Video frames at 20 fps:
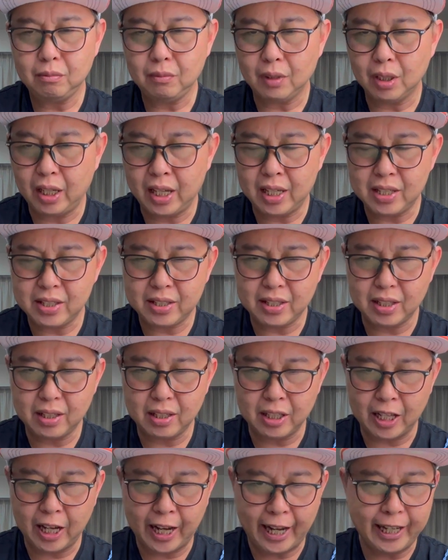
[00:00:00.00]
It's
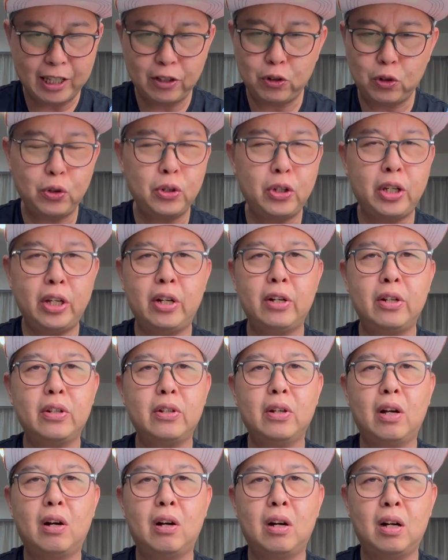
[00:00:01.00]
nice to
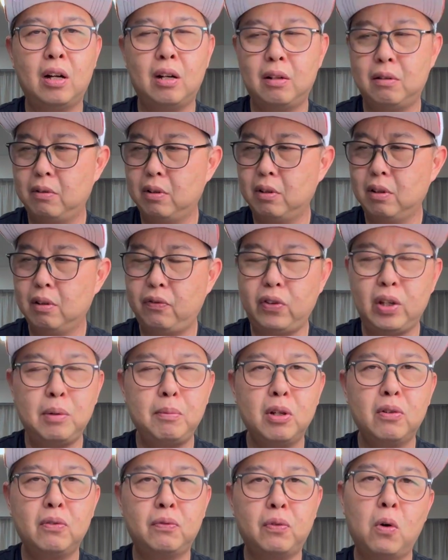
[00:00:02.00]
hear
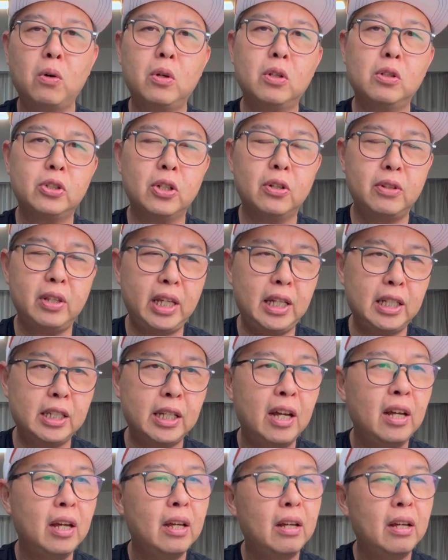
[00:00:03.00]
female vocals on these.